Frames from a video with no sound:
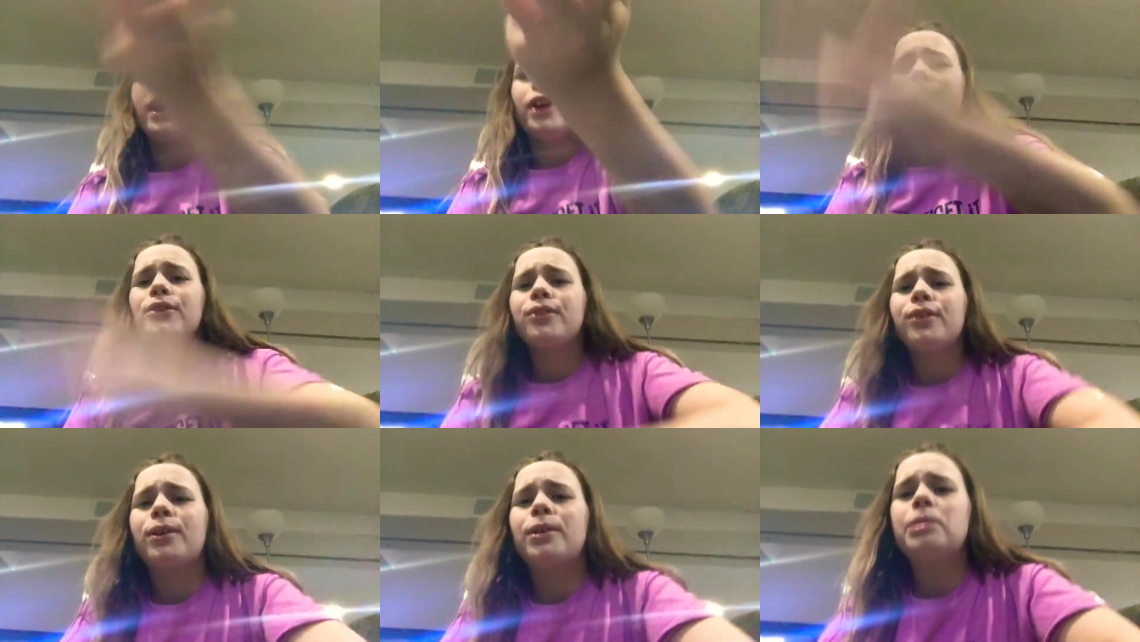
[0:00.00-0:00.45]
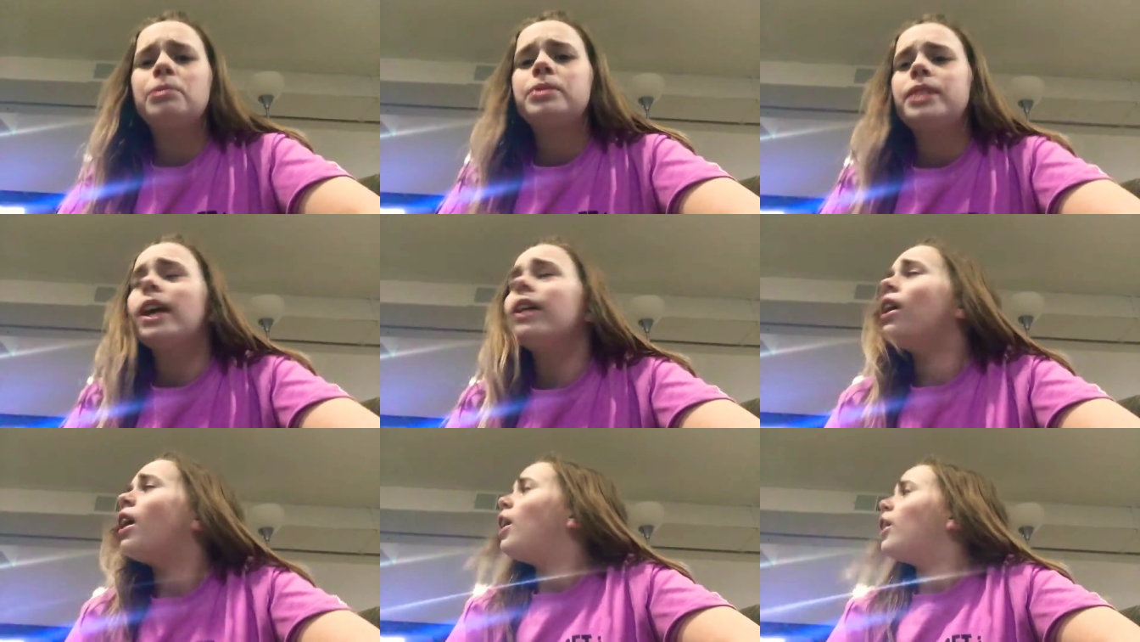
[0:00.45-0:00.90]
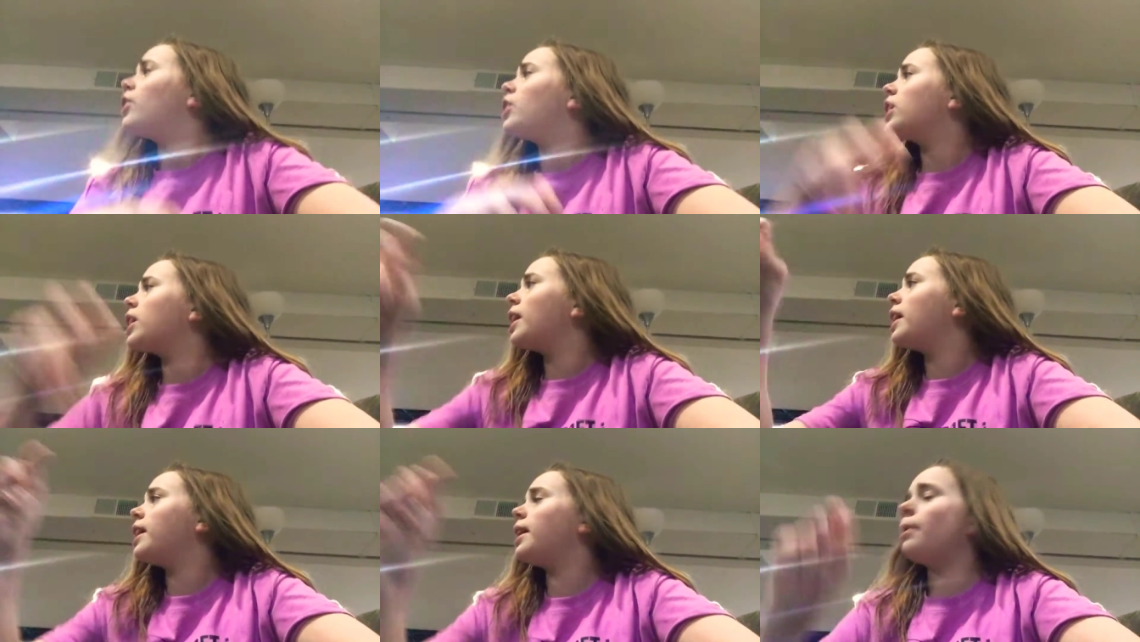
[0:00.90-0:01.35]
you know what I'm saying they're
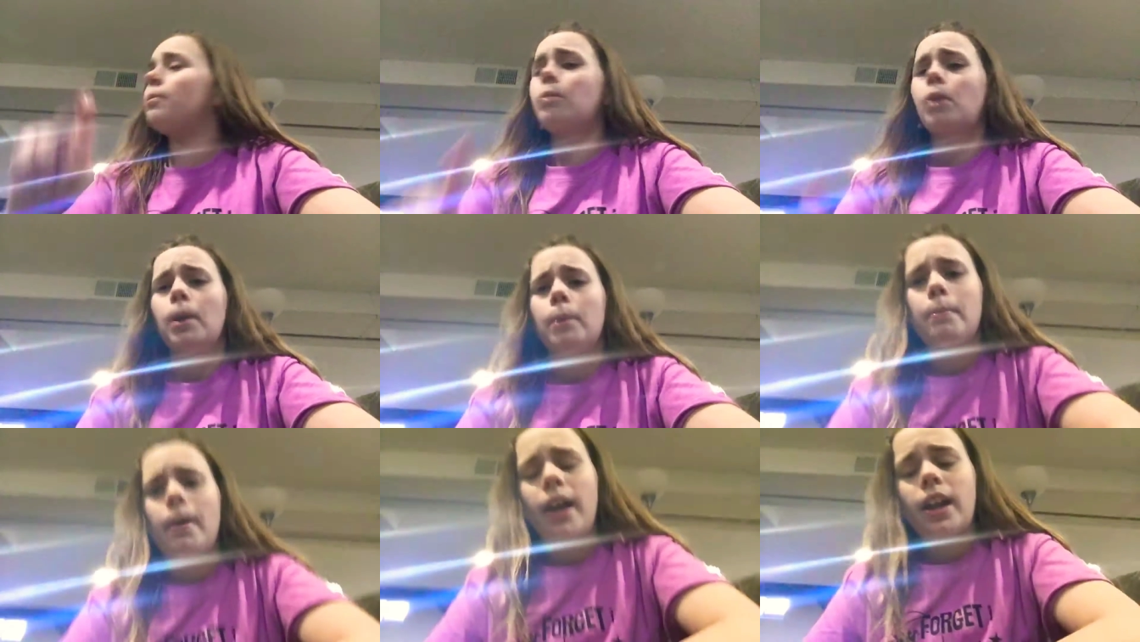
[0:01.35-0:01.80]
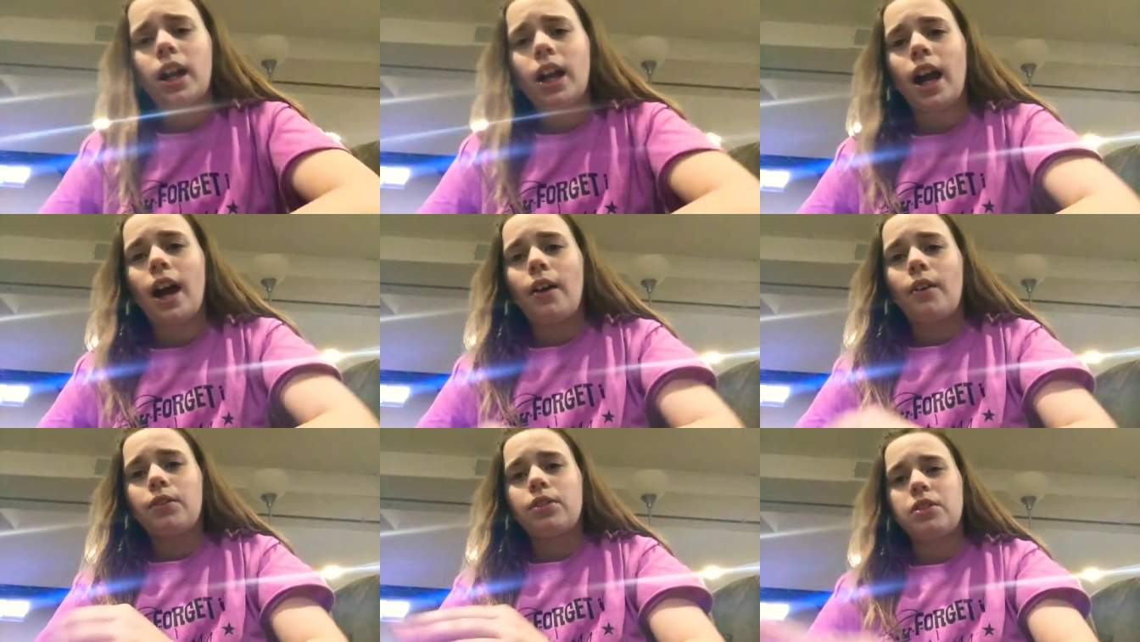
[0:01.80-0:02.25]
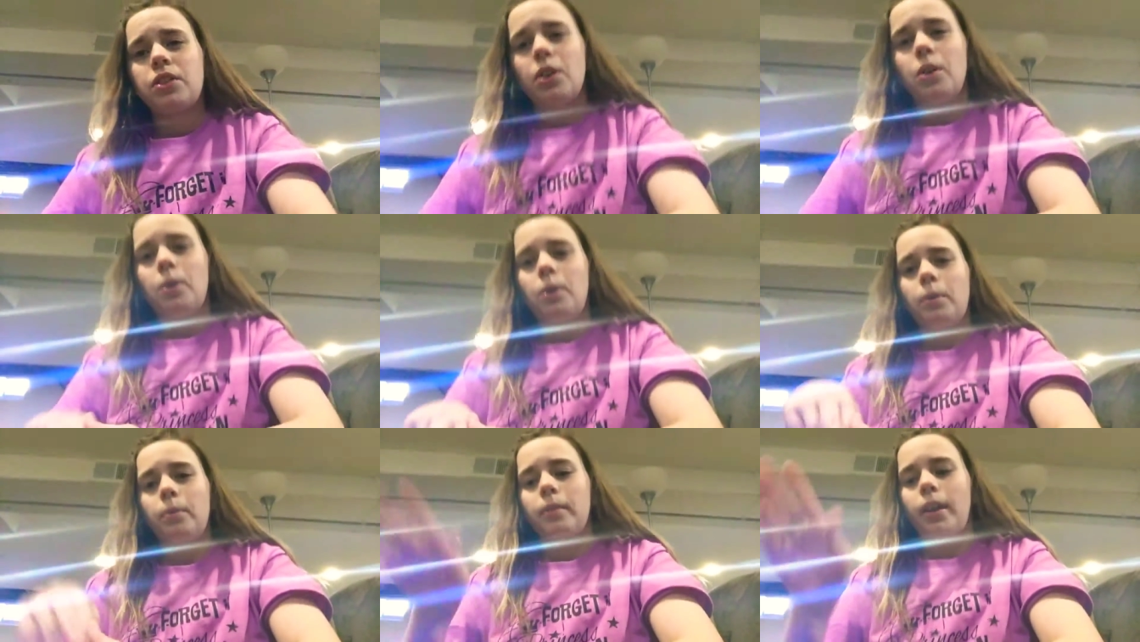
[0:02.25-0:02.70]
gonna get more better out
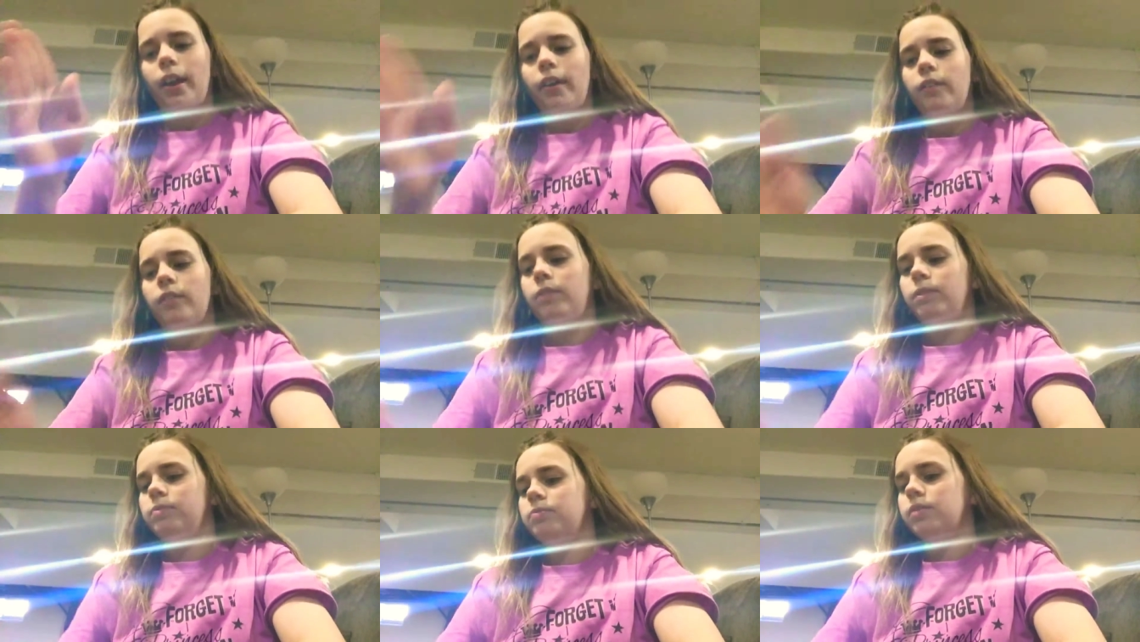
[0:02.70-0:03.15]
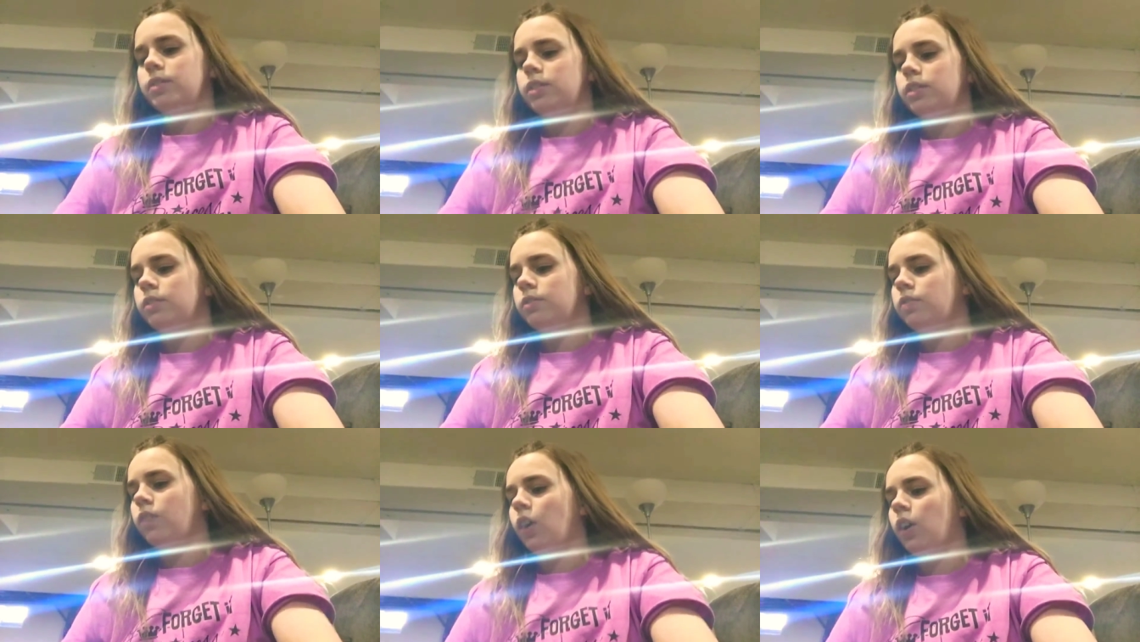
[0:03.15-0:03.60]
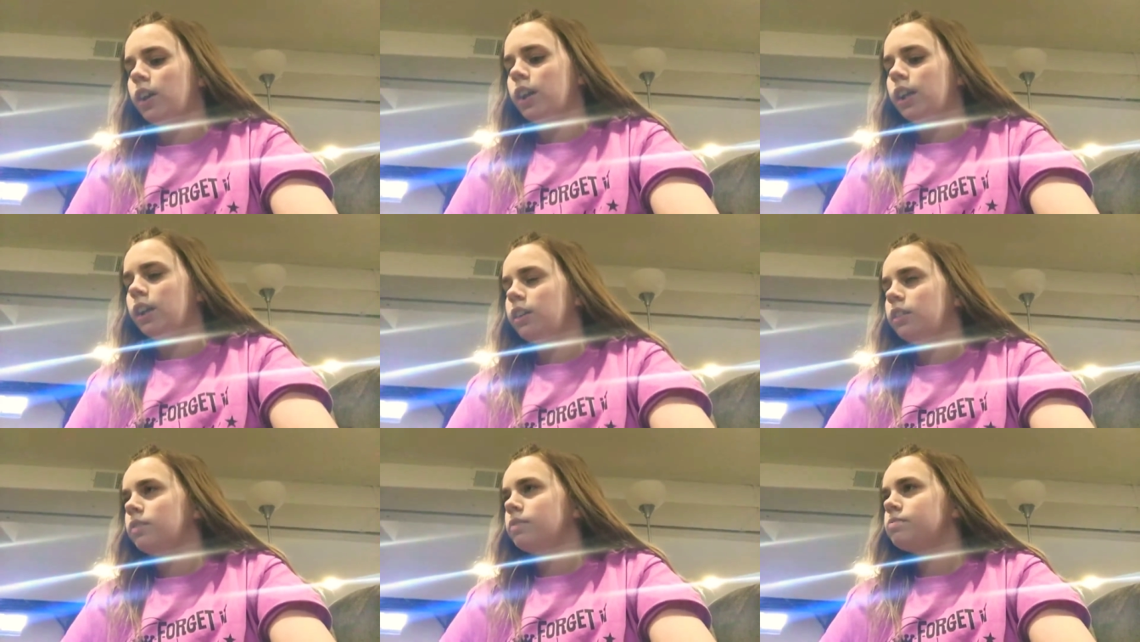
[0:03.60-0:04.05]
through my
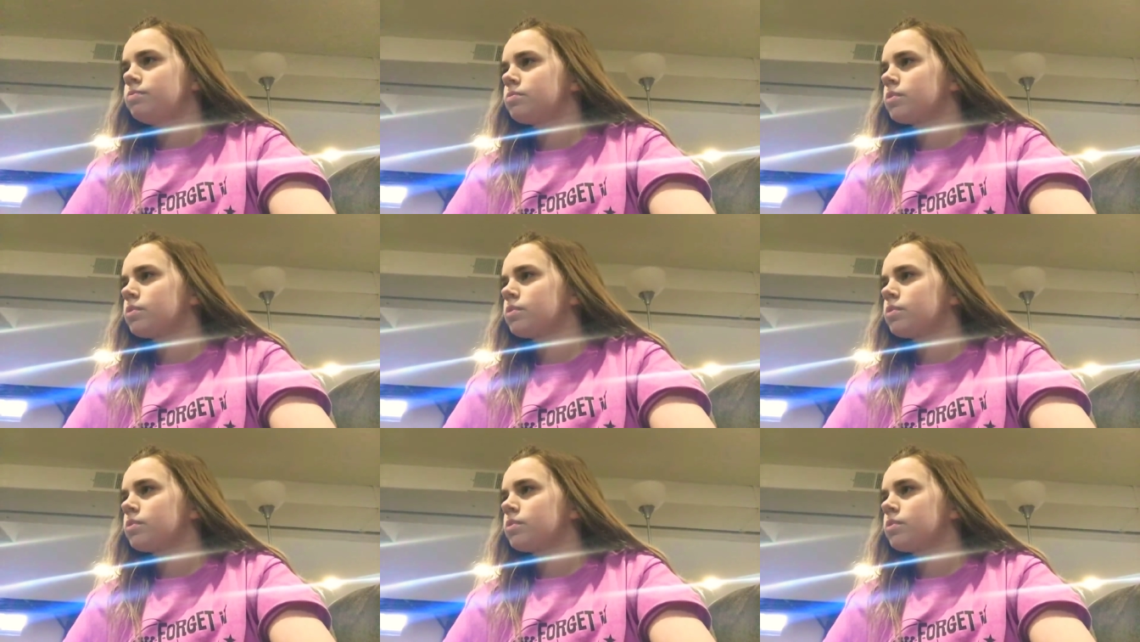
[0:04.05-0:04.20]
vlogging